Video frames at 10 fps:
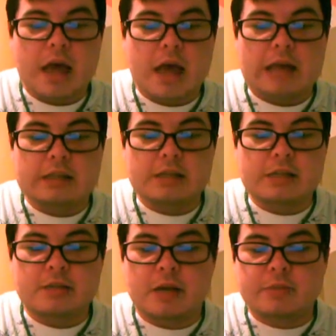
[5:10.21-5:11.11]
at
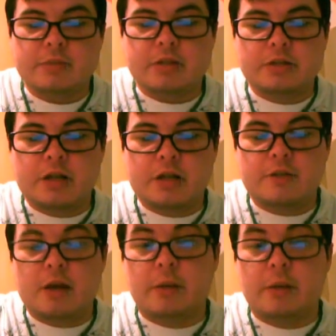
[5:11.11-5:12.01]
least top surgery, if
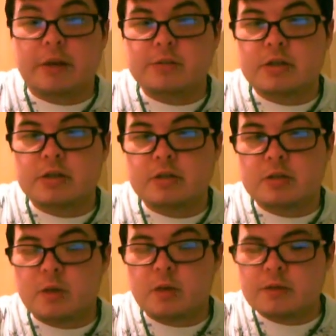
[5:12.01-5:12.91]
not bottom surgery as
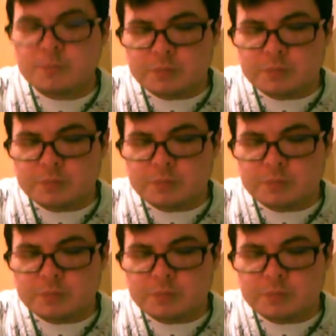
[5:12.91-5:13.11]
well.